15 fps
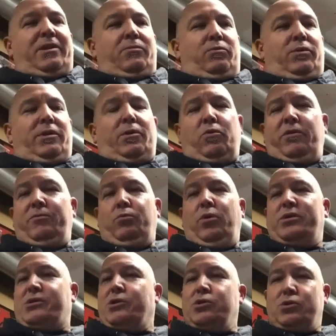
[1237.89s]
It
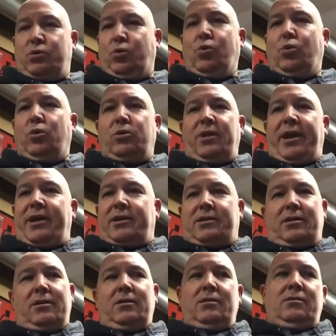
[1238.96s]
wasn't cool. Like,
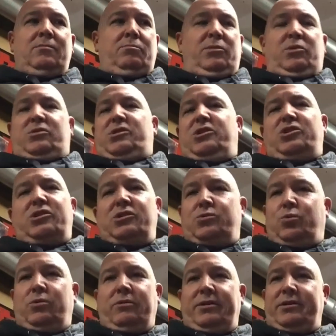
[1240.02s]
musicians
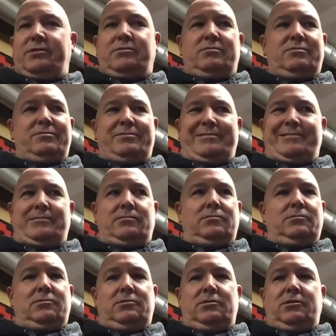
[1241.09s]
weren't
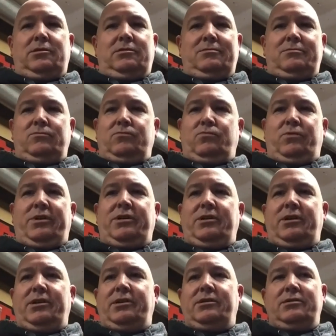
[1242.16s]

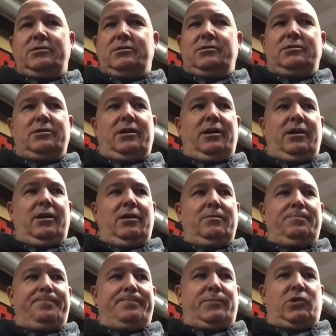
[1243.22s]
really
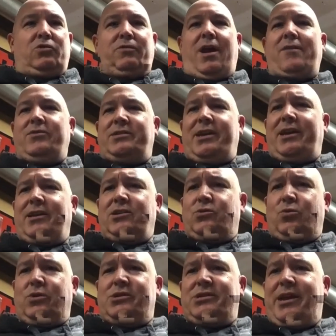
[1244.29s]
gravitating
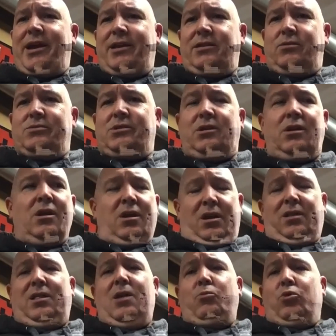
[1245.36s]
towards that. There was a
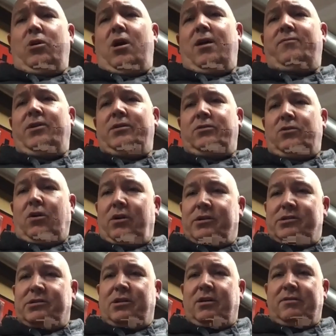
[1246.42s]
lot more avant-garde
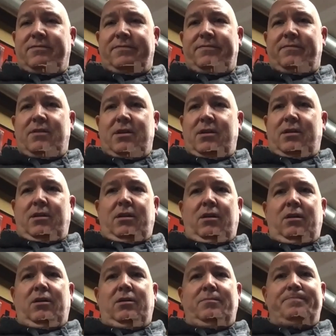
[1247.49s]
stuff.
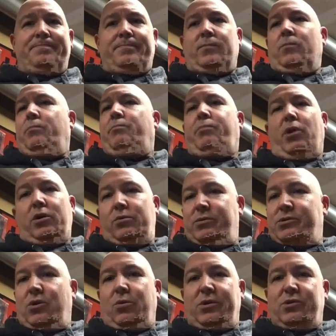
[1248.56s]
Punk was
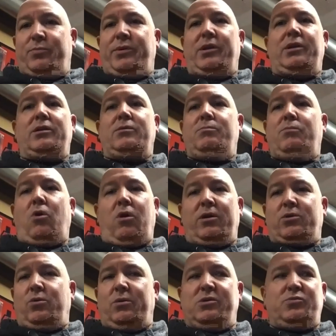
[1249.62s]
always big.
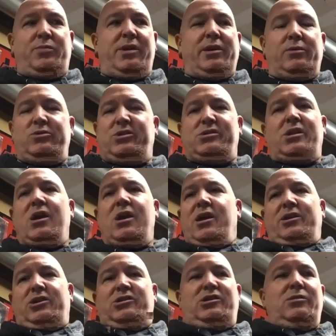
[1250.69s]
Hardcore was big. It just
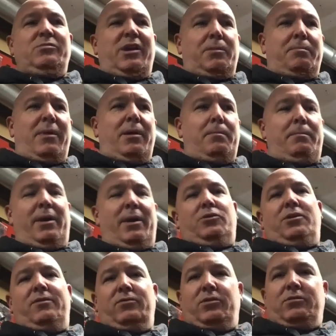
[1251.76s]
seemed like metal
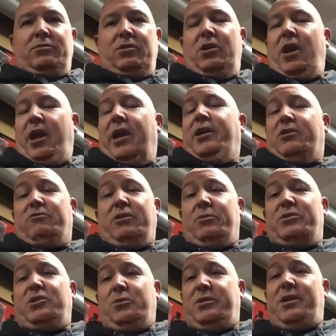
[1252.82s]
never. I agree
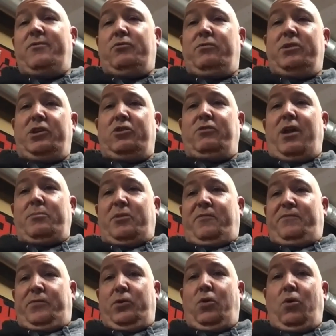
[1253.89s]
with you. It never really grabbed the
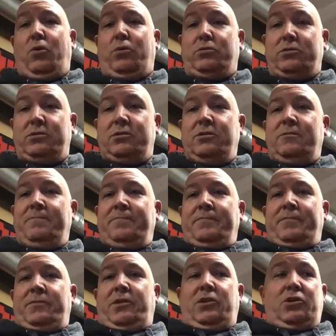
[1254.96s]
foothold
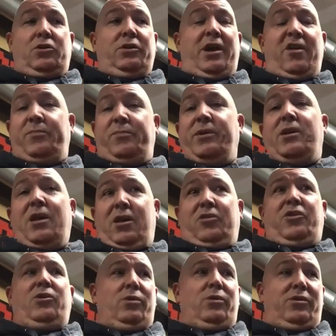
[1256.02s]
that it could have. But
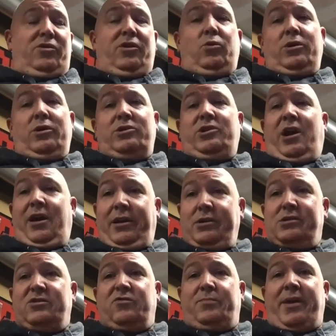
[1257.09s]
there were
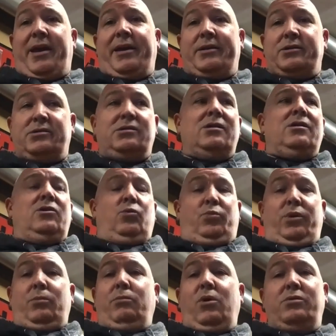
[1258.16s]
tons of bands,
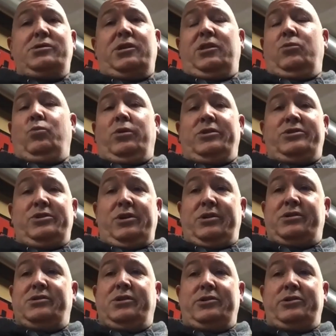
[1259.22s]
but most of them were
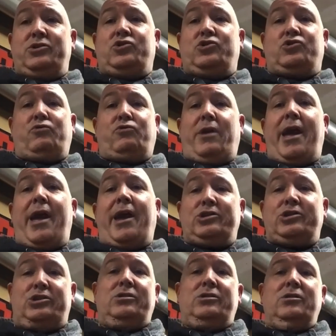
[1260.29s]
just such
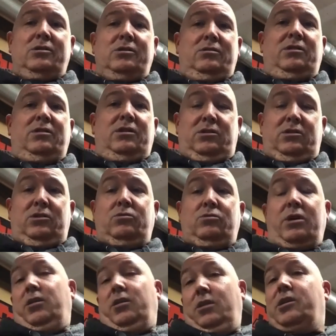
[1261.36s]
trash that you
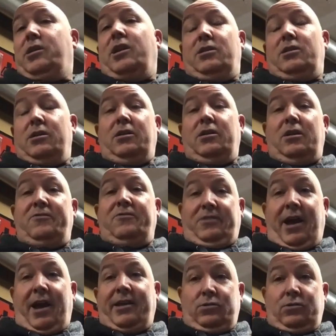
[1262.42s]
got lucky enough
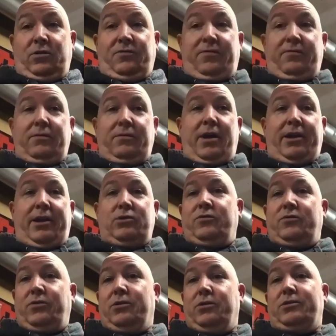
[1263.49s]
not to have had to
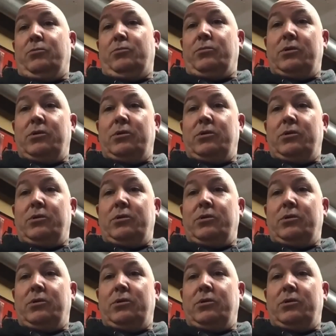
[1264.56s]
have heard them.